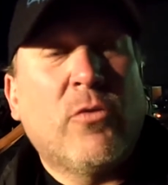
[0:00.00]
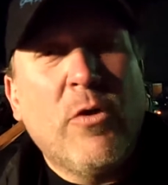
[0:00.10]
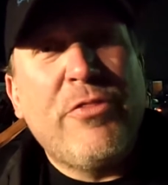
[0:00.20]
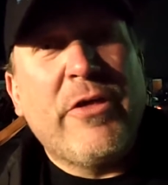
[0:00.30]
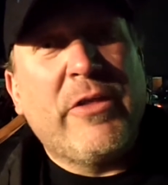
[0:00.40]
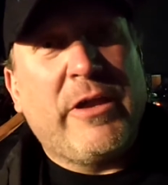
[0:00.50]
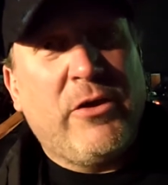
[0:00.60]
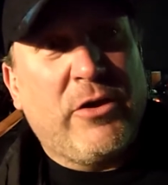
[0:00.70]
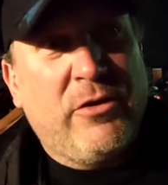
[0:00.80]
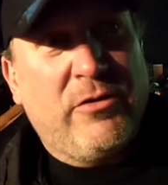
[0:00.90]
The one thing
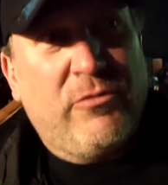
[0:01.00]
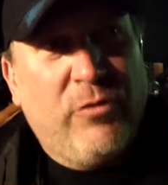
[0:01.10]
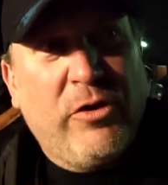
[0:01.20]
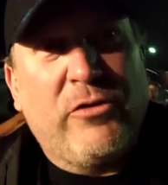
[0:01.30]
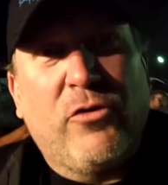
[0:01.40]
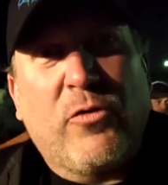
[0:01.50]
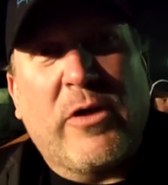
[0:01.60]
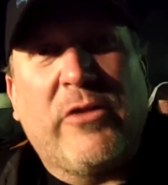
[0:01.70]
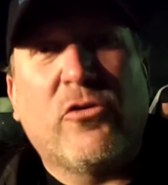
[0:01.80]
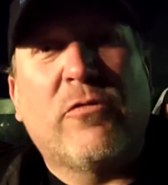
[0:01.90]
that you can really do
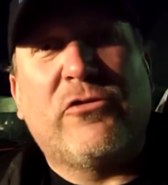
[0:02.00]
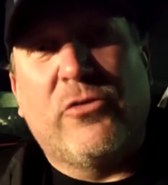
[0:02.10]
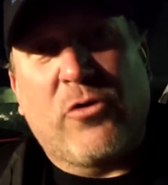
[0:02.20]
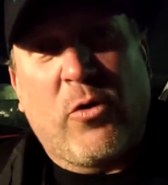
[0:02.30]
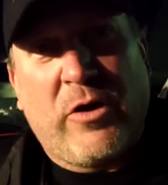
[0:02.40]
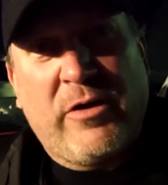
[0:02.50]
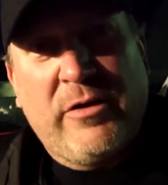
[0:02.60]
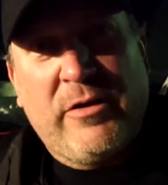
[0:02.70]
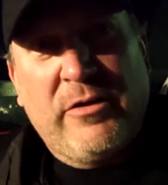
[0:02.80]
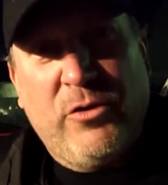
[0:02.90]
quickly is overshoot a corner.
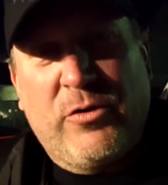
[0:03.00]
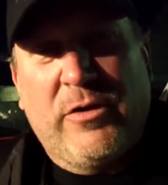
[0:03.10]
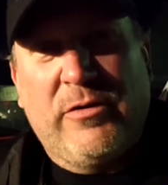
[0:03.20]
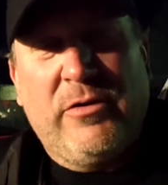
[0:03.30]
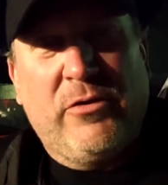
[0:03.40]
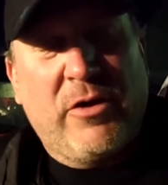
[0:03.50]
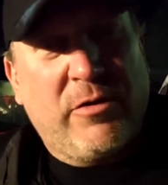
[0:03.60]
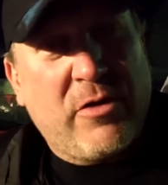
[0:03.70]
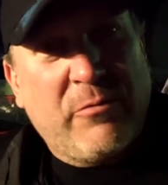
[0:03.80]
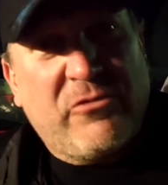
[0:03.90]
You can you're
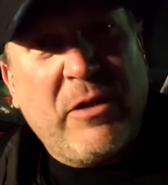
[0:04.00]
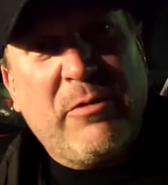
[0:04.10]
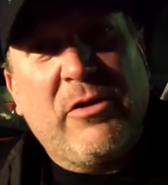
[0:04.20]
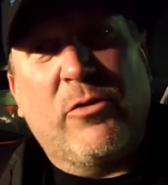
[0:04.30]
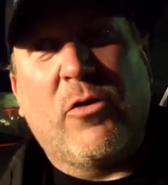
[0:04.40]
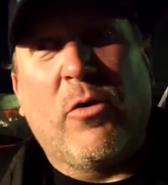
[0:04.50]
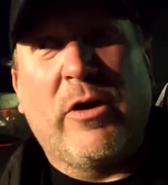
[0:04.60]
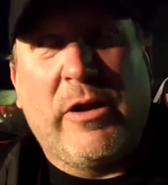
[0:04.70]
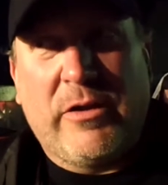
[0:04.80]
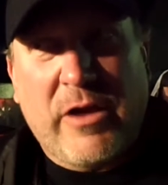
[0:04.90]
going to come steaming into a
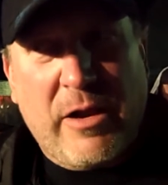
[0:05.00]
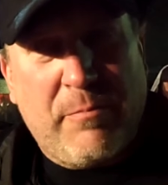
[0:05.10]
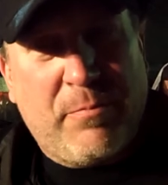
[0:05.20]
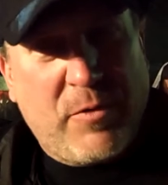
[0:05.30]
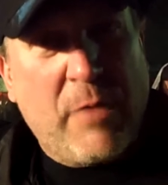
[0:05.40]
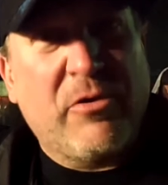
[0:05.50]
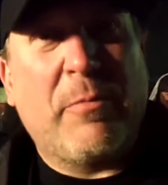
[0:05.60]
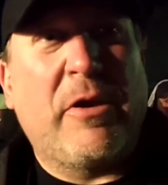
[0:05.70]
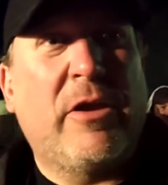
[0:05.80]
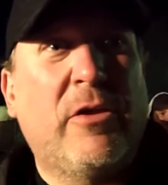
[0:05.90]
corner and it kind of comes
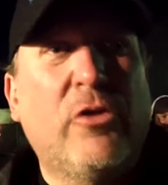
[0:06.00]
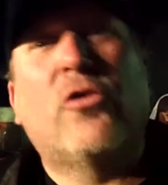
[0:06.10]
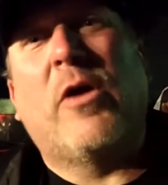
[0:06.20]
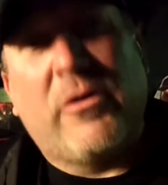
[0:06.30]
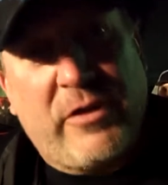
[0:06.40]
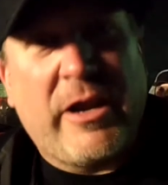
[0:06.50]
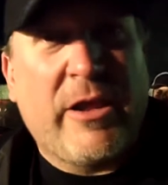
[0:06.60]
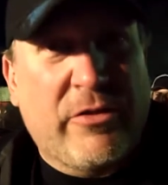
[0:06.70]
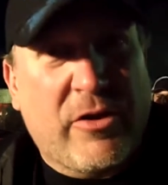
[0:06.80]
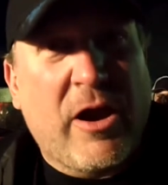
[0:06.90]
up on you a little quicker than
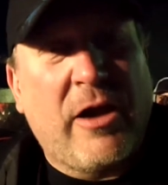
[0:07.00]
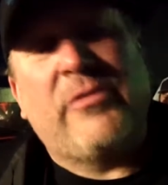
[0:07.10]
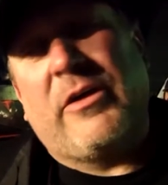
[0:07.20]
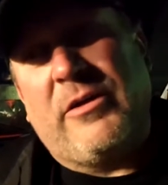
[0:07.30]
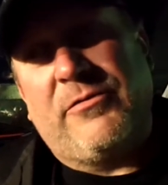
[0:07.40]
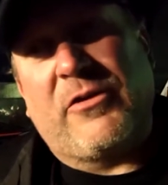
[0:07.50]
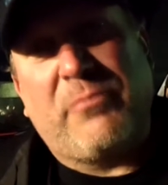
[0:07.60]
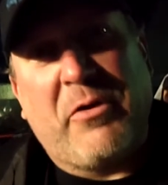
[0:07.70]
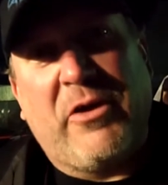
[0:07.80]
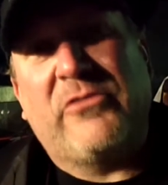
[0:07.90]
any other car that you've
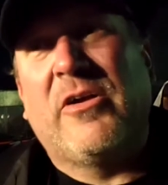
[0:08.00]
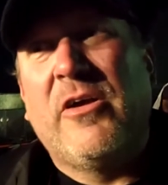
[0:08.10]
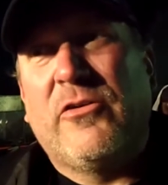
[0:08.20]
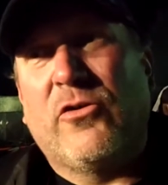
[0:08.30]
experienced.